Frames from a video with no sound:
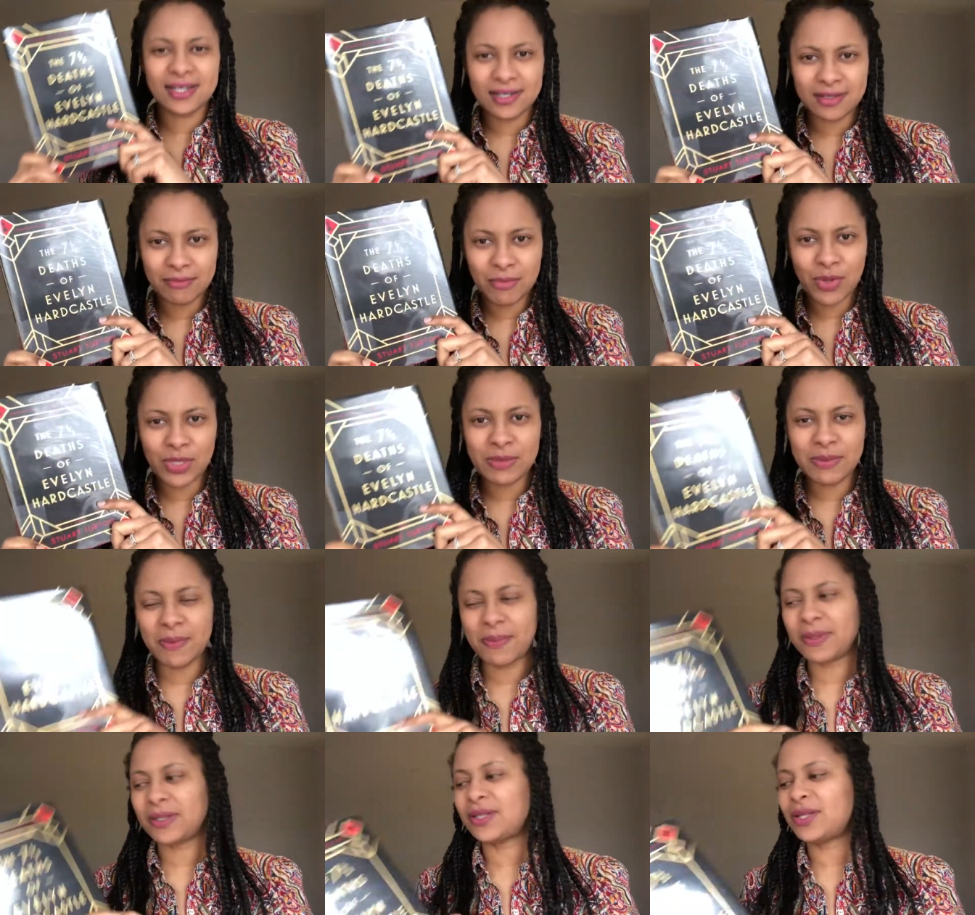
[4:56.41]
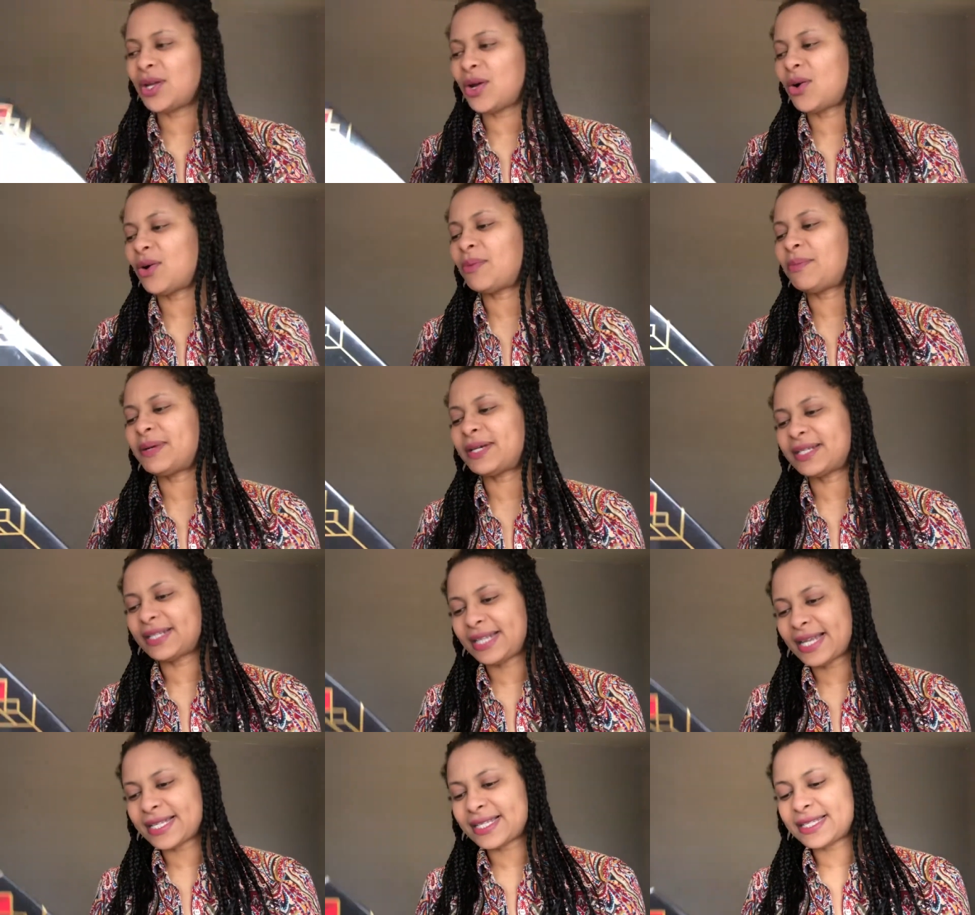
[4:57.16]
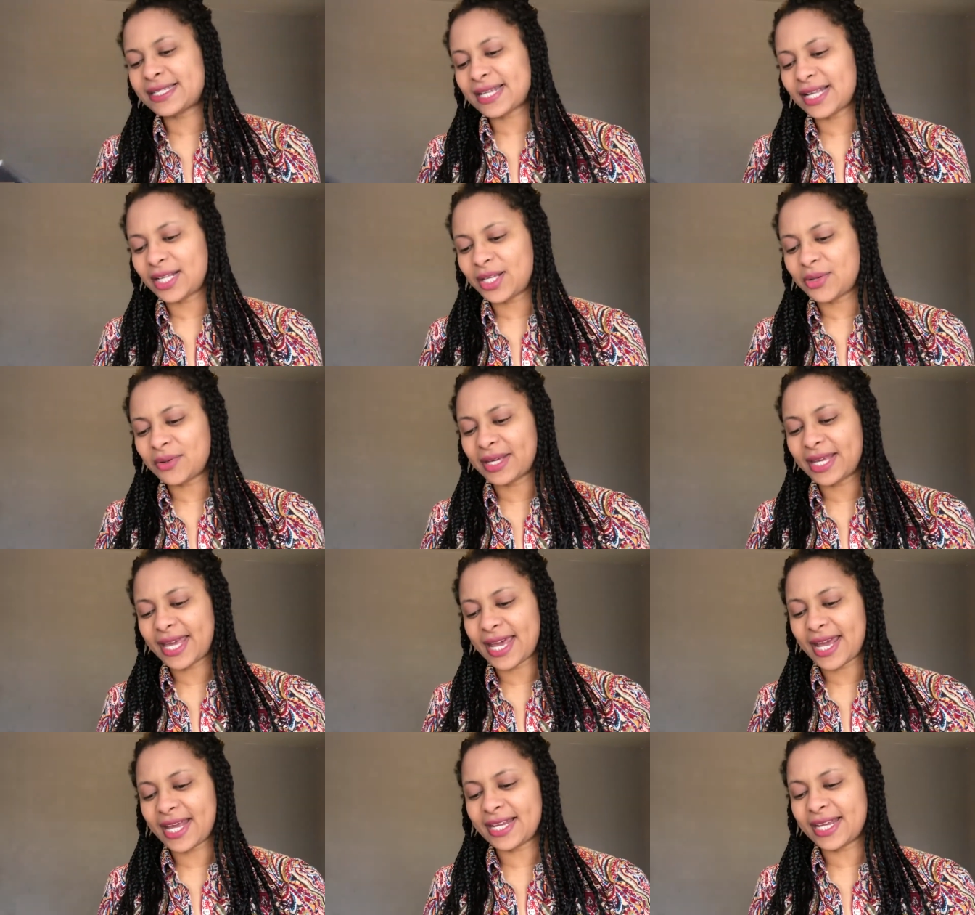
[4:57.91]
Most people know, but let's tell you
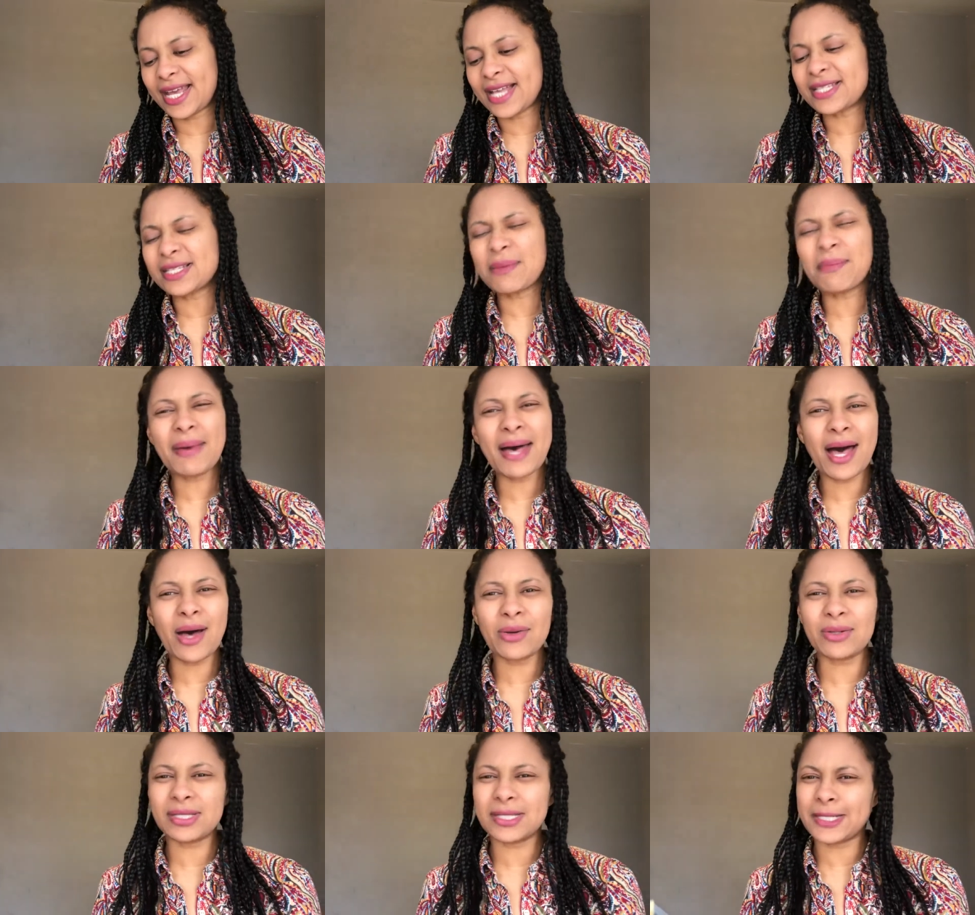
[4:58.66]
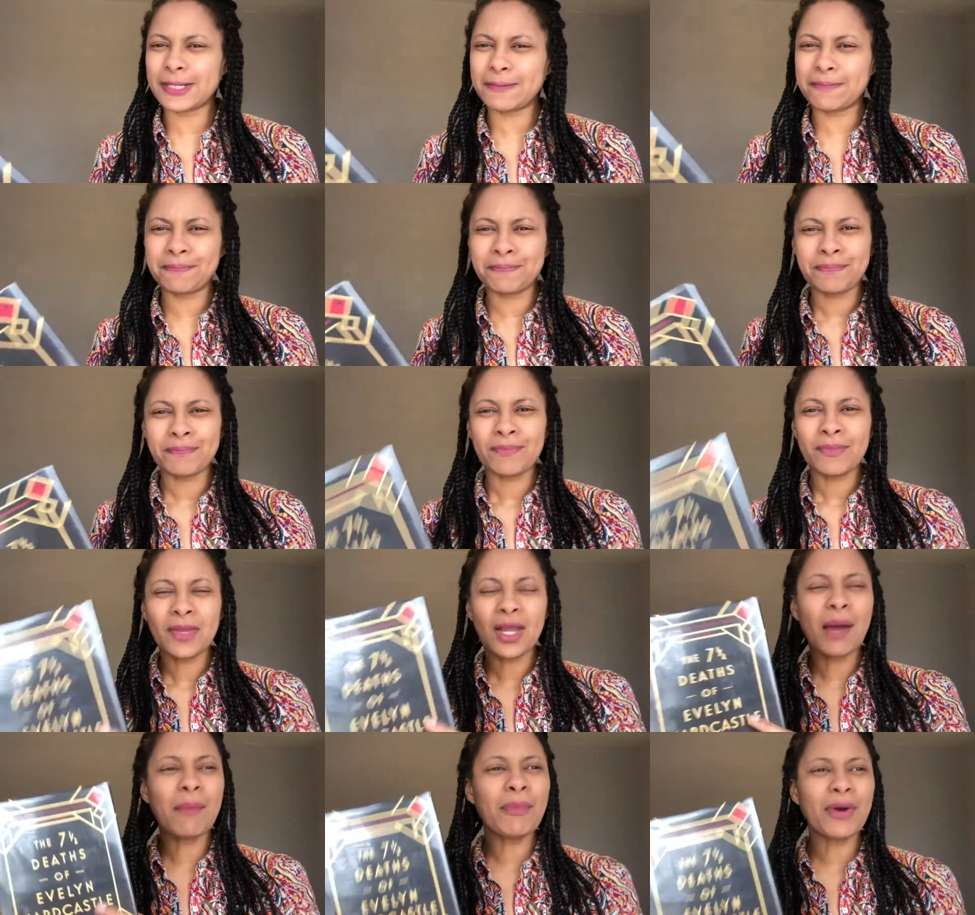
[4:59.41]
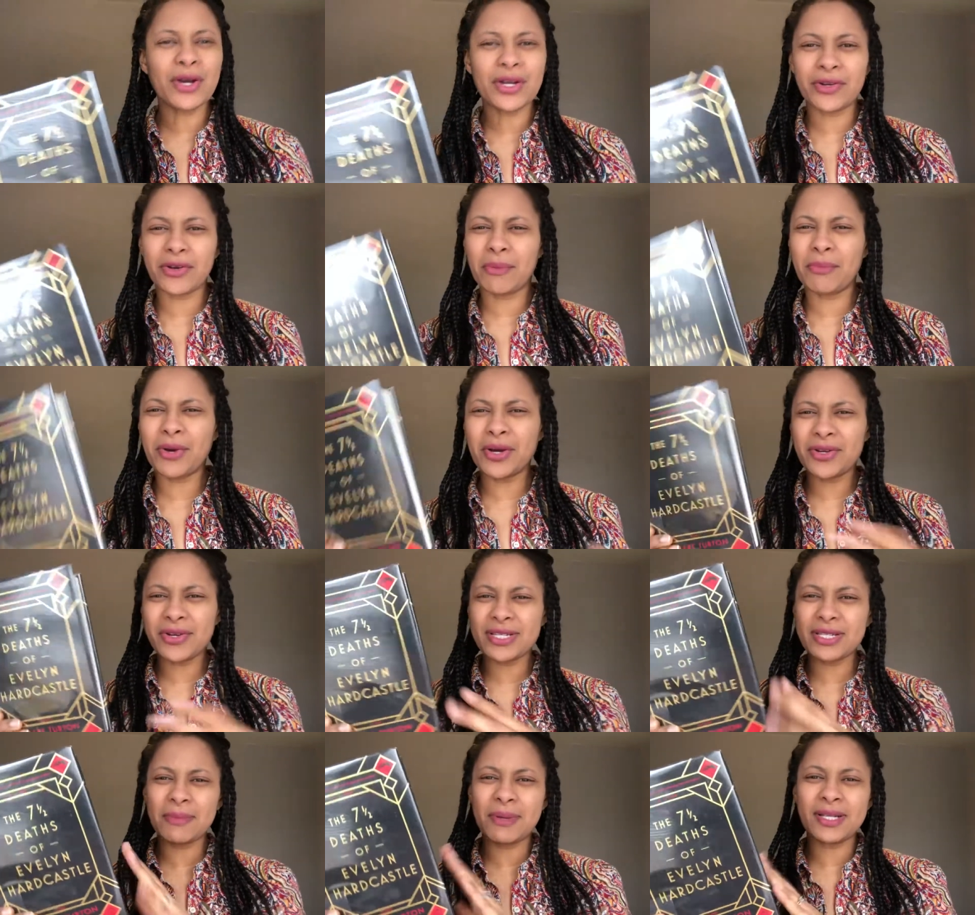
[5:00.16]
again. It's about a murder. A
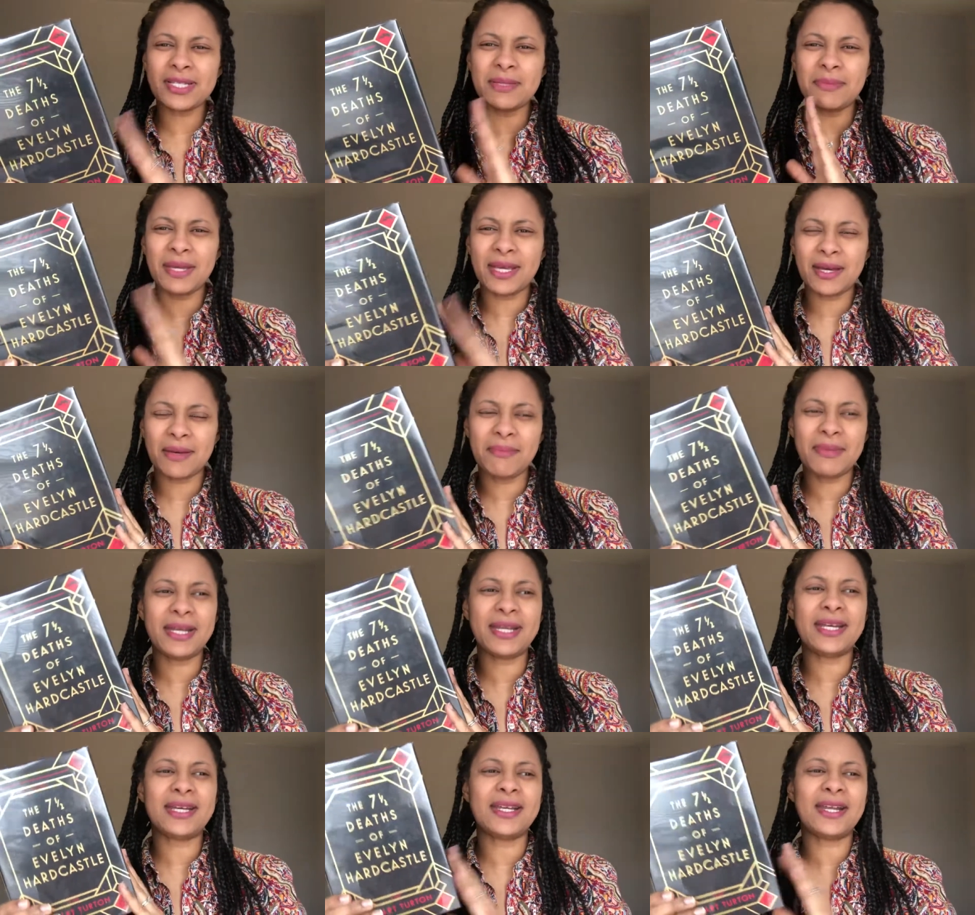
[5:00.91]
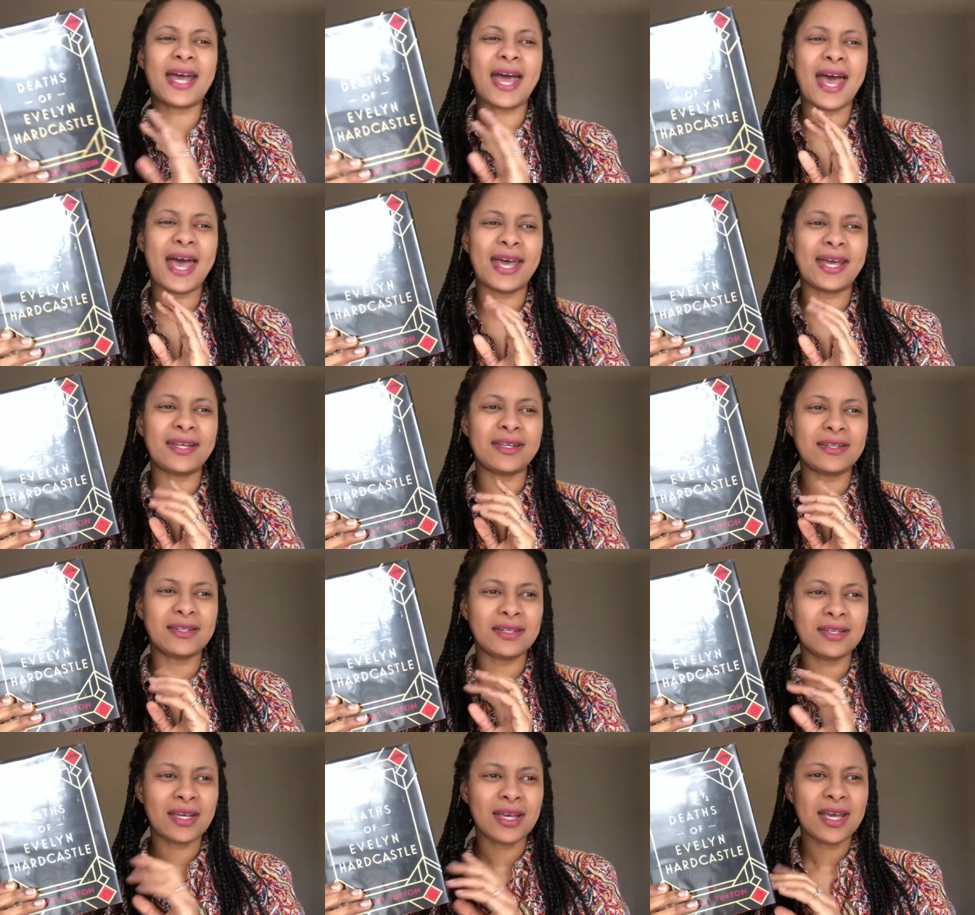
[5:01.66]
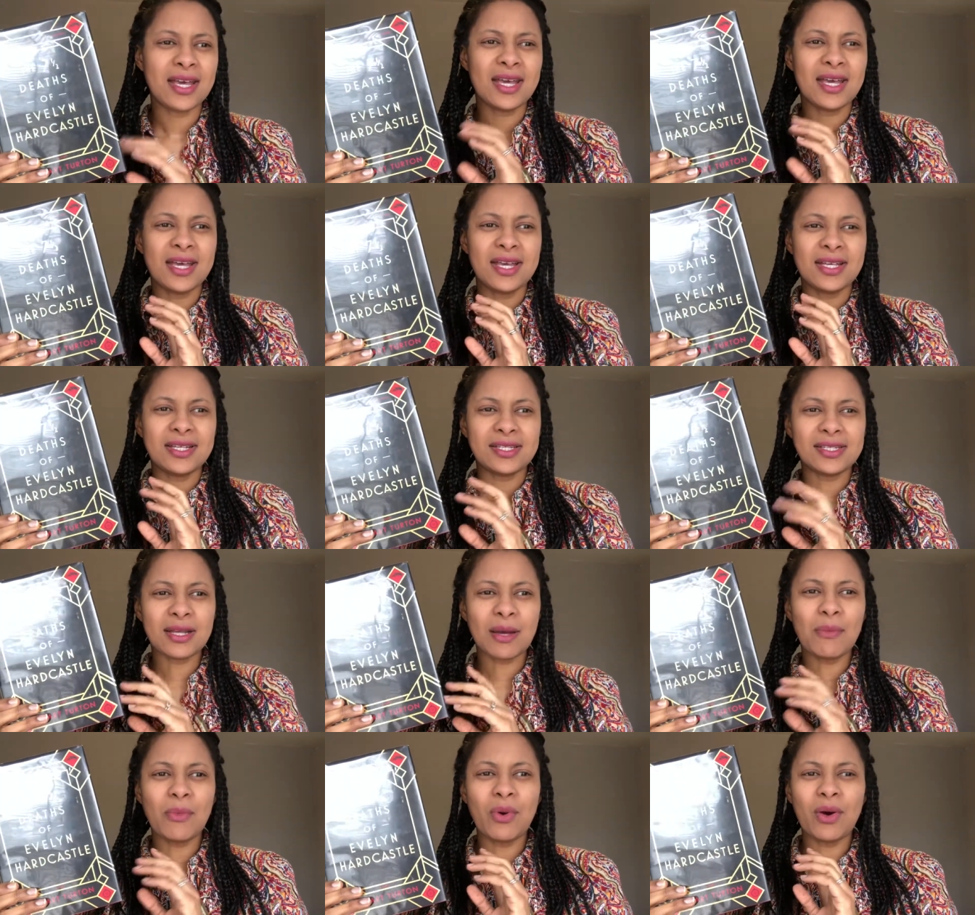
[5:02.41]
murder is about to be committed and
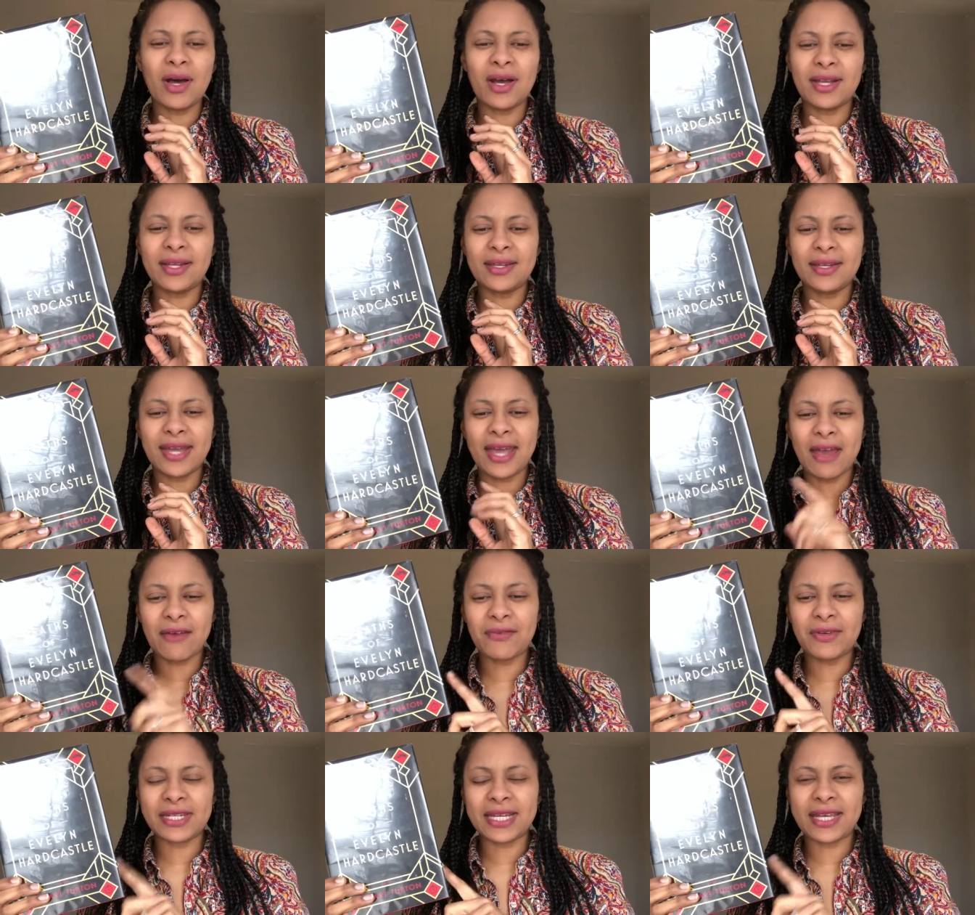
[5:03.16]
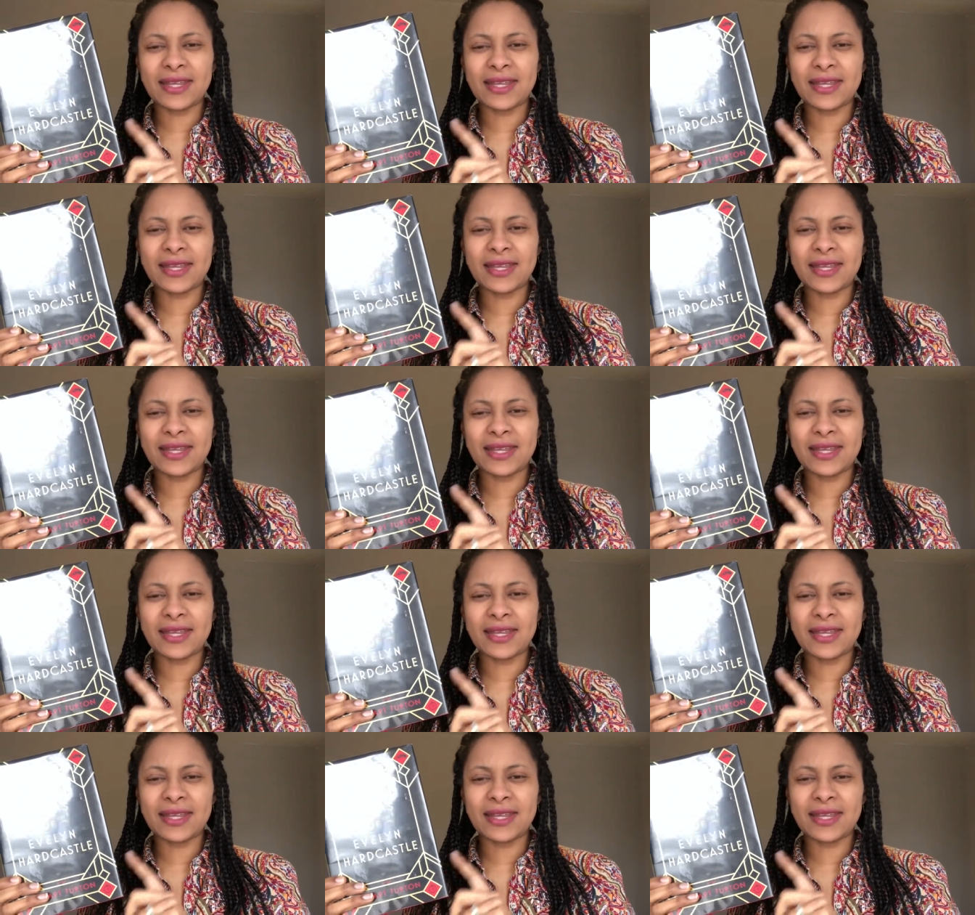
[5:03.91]
someone, every day